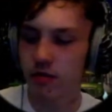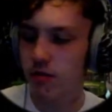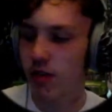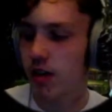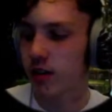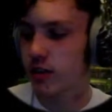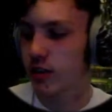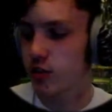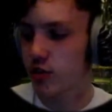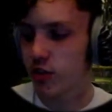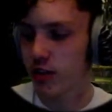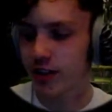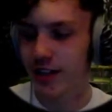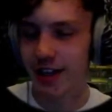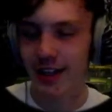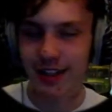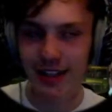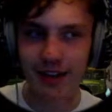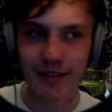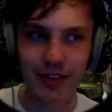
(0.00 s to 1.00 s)
Right, I'm going to try
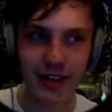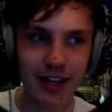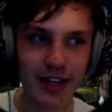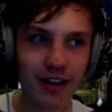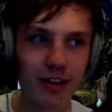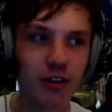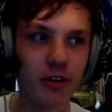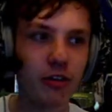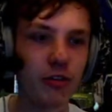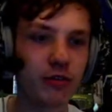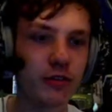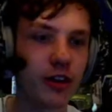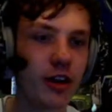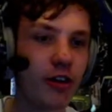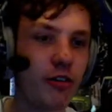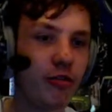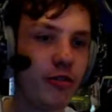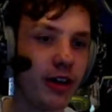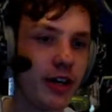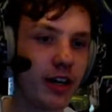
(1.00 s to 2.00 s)
again. Can we get it off?
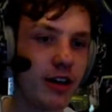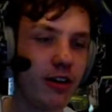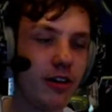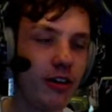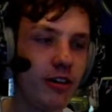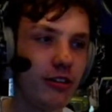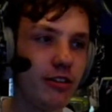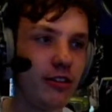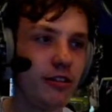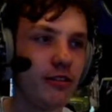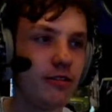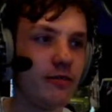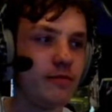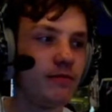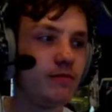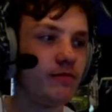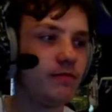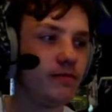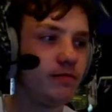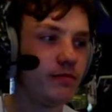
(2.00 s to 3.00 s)
No, we can't.
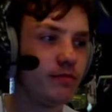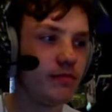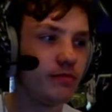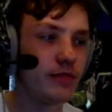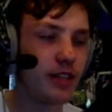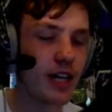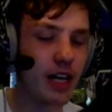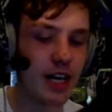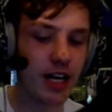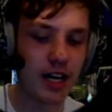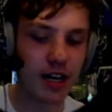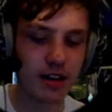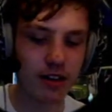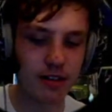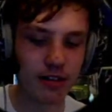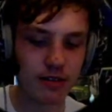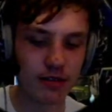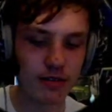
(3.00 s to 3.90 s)
Ah.